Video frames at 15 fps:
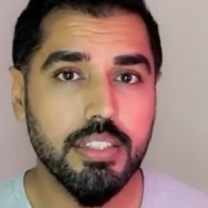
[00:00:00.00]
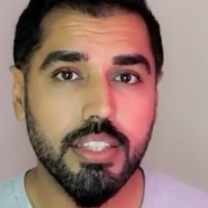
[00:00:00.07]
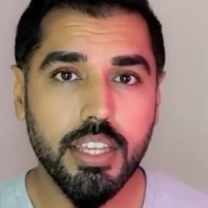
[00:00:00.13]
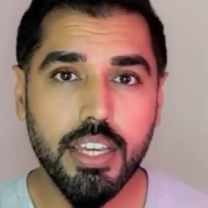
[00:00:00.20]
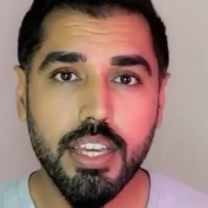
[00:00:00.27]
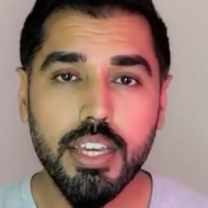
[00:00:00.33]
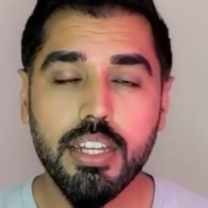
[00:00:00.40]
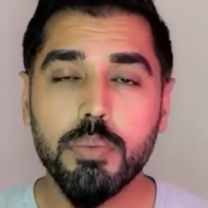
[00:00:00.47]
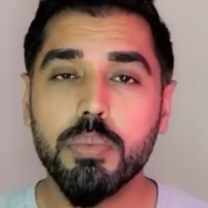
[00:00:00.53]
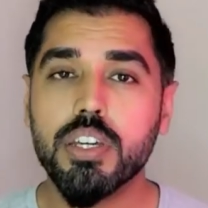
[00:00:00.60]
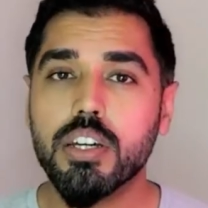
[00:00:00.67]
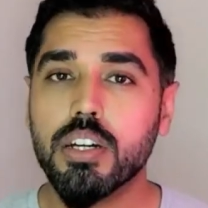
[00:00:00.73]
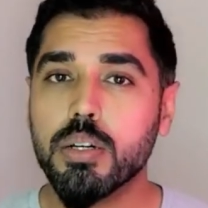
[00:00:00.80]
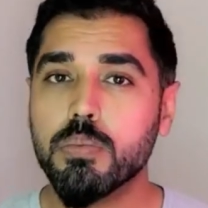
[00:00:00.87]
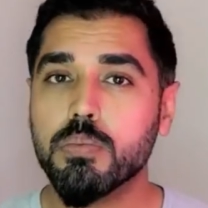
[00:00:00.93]
then it
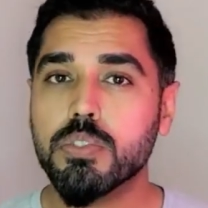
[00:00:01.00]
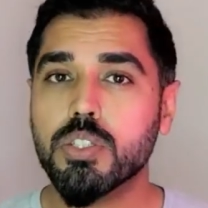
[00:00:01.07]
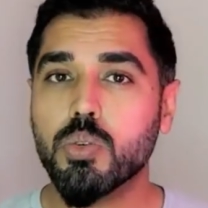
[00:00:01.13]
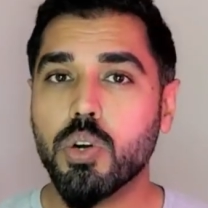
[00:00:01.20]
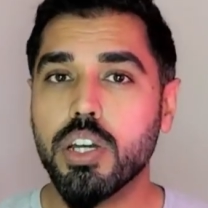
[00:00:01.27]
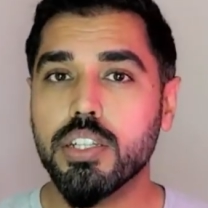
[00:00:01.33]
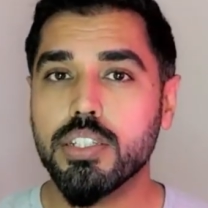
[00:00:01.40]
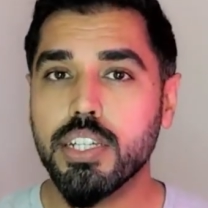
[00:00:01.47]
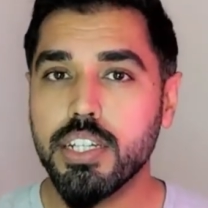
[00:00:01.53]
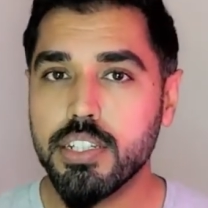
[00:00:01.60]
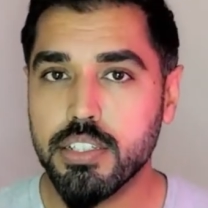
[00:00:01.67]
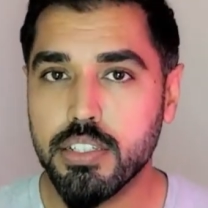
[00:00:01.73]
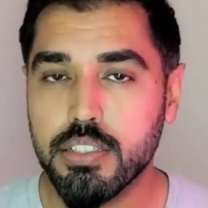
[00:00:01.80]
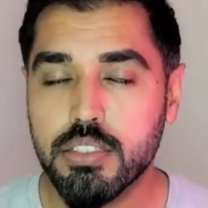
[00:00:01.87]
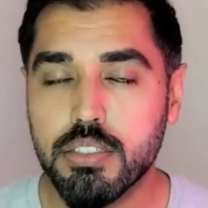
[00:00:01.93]
becomes quite
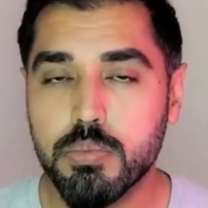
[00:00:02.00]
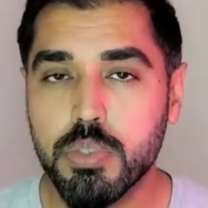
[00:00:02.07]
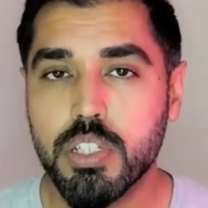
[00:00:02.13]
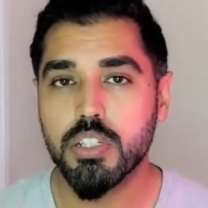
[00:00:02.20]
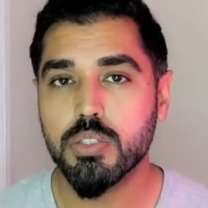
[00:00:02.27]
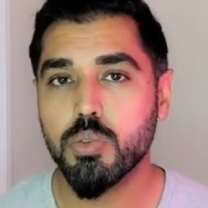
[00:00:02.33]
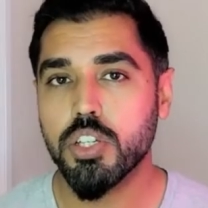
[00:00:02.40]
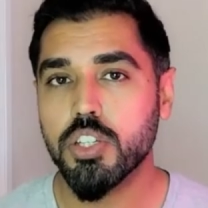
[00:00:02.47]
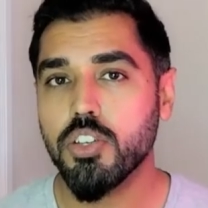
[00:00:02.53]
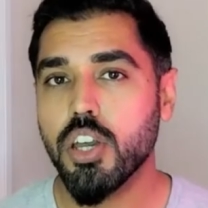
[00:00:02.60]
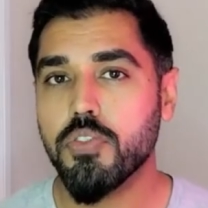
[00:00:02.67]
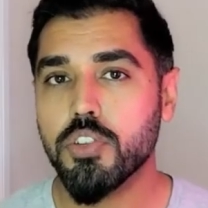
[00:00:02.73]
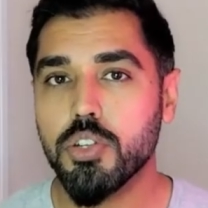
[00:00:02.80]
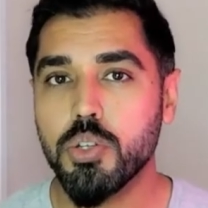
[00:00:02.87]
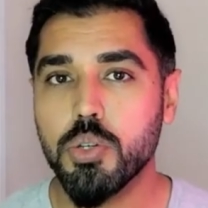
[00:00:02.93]
tedious, because what you
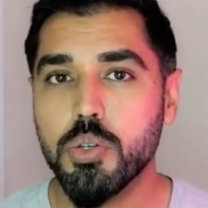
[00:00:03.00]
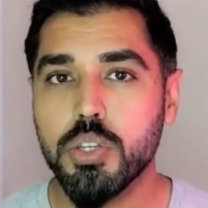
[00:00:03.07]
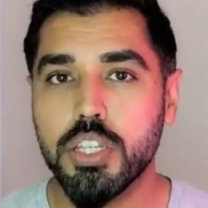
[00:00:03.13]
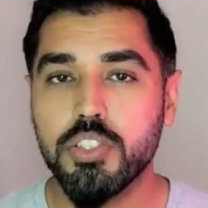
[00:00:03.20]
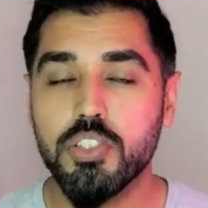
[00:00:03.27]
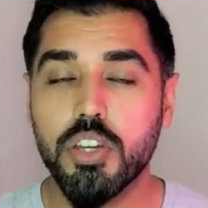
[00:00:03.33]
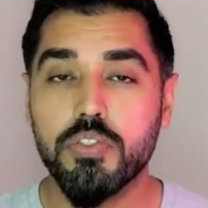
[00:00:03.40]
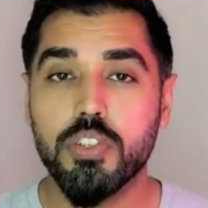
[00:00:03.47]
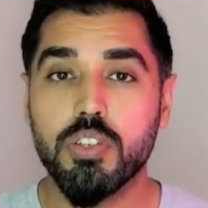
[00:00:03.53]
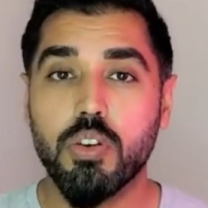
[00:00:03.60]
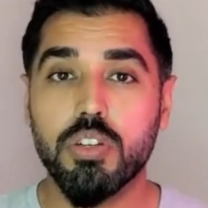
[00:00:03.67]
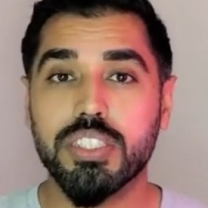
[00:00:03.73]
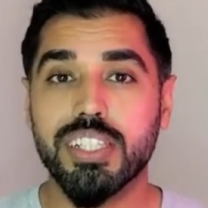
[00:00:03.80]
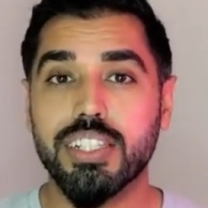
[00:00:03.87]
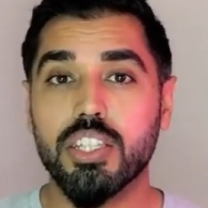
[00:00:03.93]
have to do is you have to
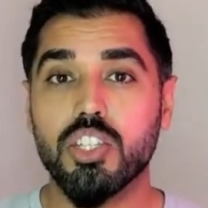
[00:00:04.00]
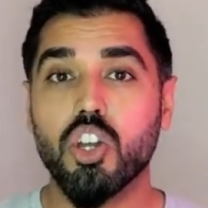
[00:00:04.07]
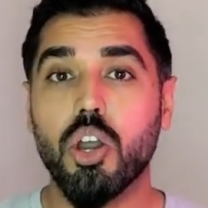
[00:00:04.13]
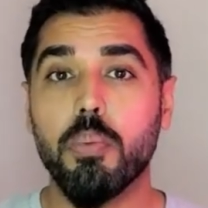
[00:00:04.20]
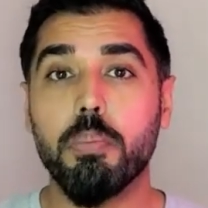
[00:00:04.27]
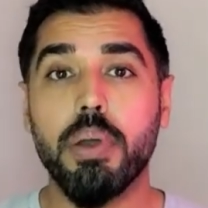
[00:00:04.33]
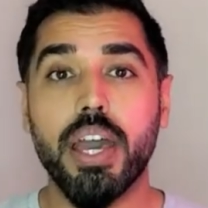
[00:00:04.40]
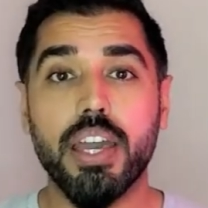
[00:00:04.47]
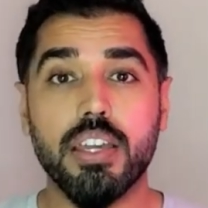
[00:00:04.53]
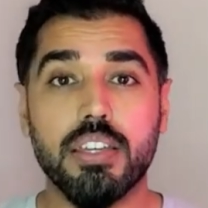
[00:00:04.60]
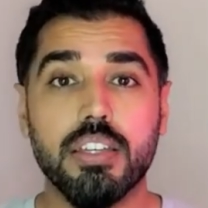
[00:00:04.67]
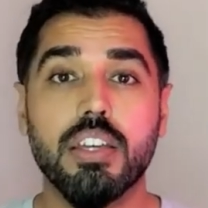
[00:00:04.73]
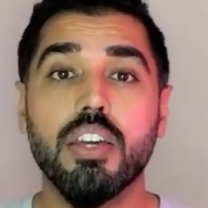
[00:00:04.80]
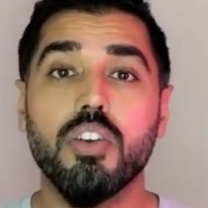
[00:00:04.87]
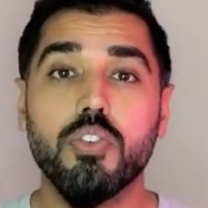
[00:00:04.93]
constantly go
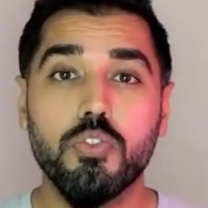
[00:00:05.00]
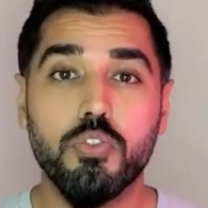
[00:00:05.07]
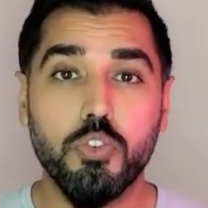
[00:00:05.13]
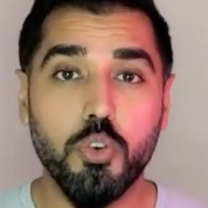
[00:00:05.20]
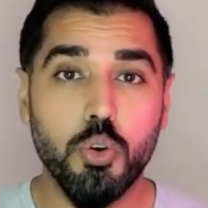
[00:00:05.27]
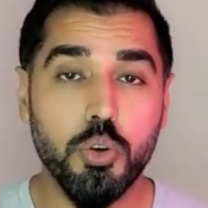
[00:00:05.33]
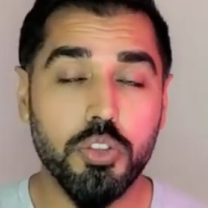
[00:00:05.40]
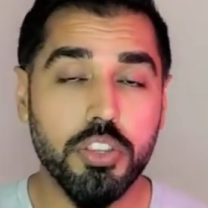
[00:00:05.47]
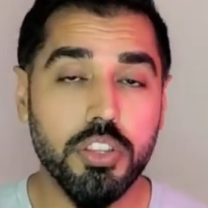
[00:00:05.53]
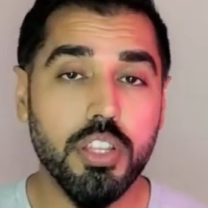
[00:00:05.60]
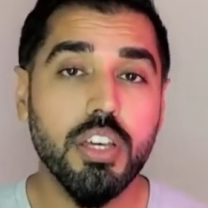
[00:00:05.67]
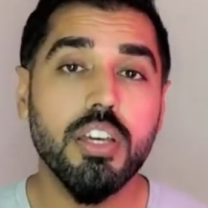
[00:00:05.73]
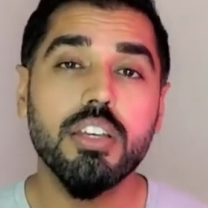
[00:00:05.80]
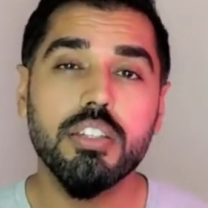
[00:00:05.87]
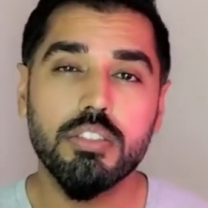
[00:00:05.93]
back, forth,
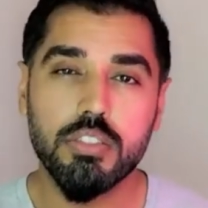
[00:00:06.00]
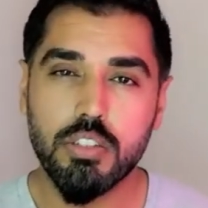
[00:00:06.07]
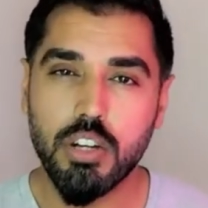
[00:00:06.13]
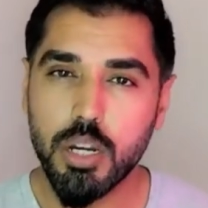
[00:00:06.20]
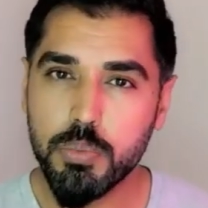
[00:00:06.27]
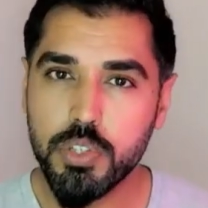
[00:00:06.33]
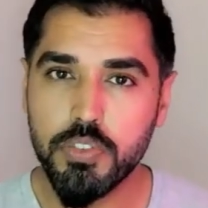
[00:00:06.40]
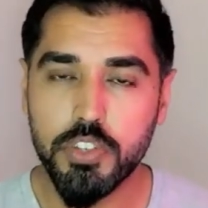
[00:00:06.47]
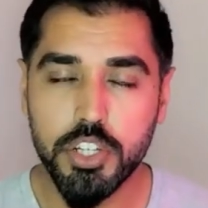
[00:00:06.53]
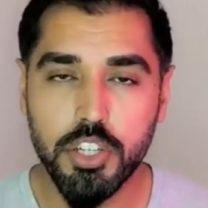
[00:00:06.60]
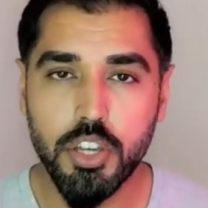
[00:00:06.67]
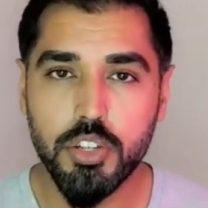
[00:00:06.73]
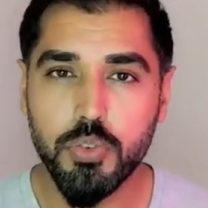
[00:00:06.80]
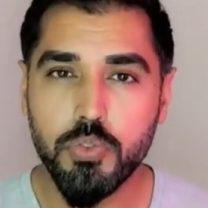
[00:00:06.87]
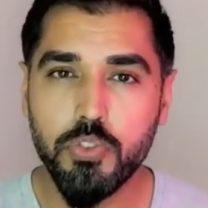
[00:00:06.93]
scrub your
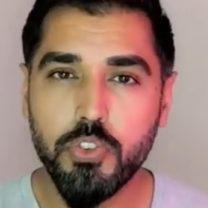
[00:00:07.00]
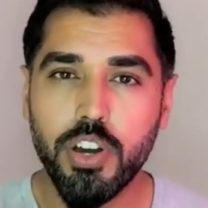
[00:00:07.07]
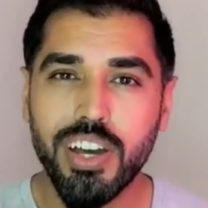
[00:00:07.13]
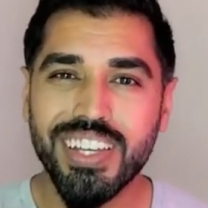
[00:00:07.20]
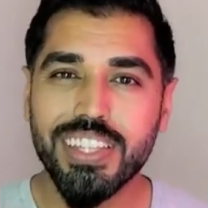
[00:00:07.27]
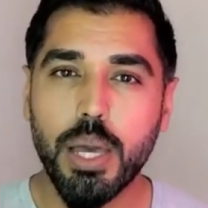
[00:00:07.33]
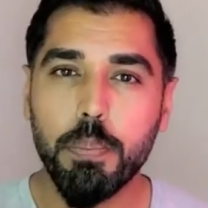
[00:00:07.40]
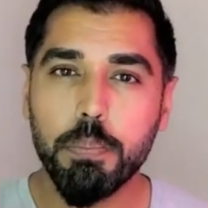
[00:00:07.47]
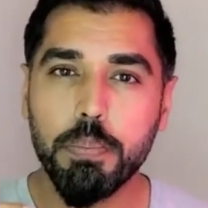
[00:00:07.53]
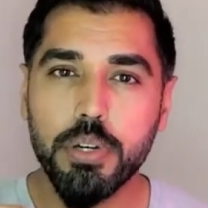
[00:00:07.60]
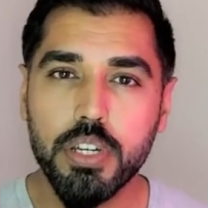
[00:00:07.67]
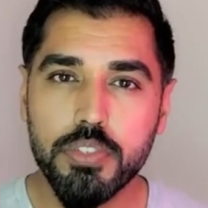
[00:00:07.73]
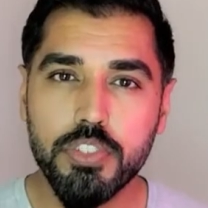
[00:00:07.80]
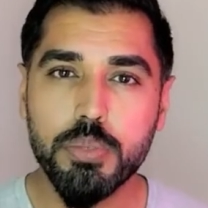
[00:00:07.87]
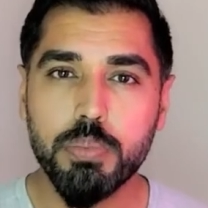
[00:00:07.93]
video to find that
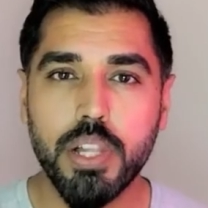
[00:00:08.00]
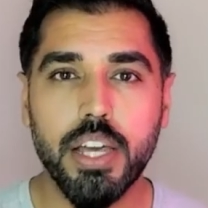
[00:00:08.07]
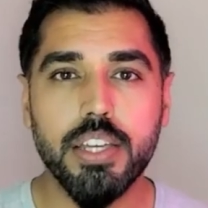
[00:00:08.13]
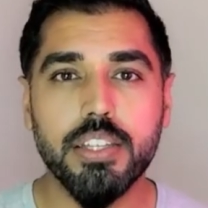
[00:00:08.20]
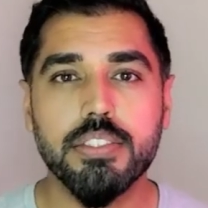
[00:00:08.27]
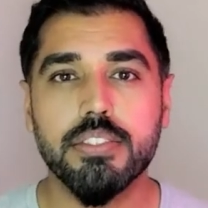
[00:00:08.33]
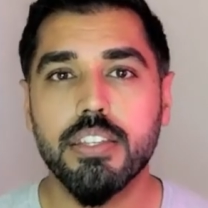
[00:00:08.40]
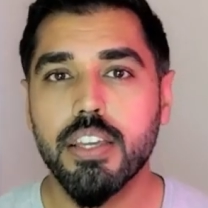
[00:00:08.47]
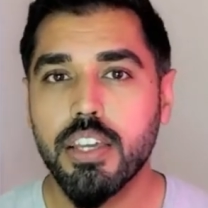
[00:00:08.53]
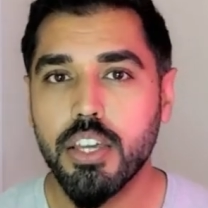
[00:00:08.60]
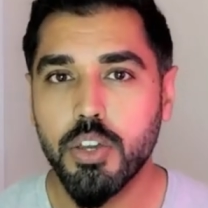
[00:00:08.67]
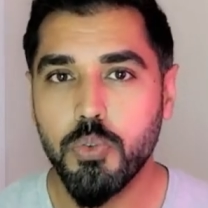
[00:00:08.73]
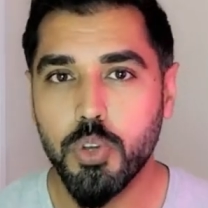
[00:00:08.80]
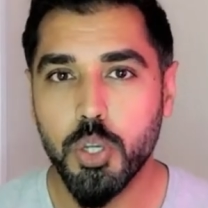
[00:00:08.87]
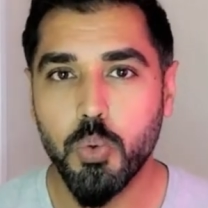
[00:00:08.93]
perfect place
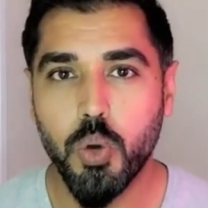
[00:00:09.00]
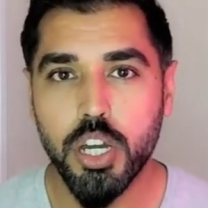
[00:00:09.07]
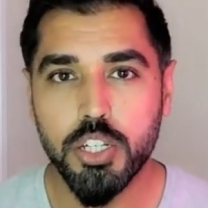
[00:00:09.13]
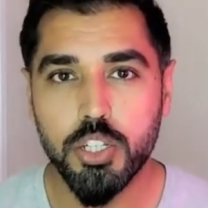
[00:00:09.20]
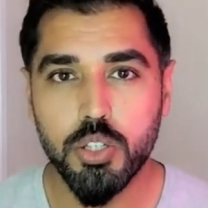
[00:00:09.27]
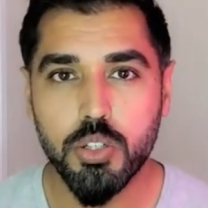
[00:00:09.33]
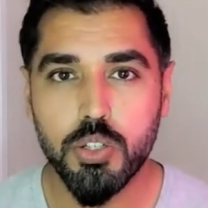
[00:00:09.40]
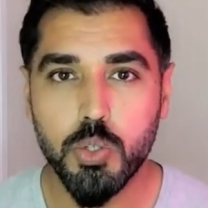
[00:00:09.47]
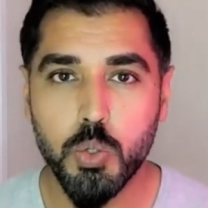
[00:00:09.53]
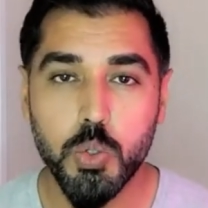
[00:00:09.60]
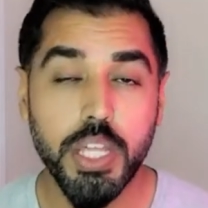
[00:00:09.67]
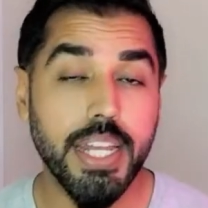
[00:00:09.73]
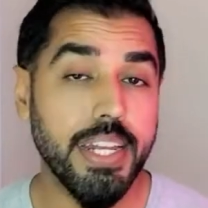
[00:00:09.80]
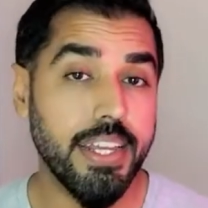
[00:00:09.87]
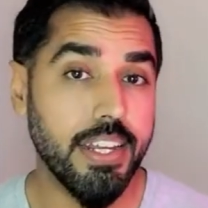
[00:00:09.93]
where you want to do
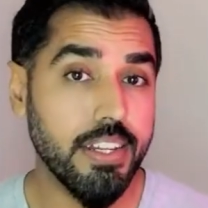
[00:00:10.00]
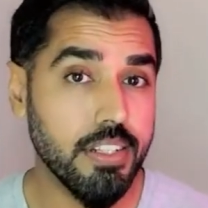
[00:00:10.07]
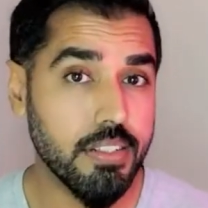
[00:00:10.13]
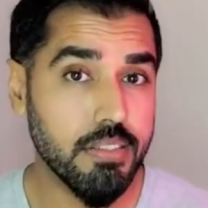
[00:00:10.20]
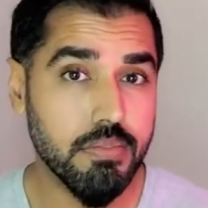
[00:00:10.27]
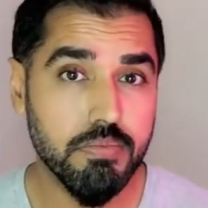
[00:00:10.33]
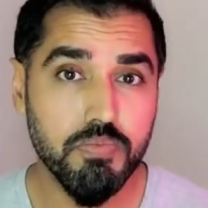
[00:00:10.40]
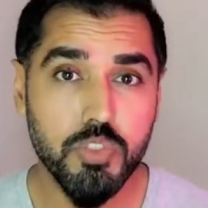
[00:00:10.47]
that edit,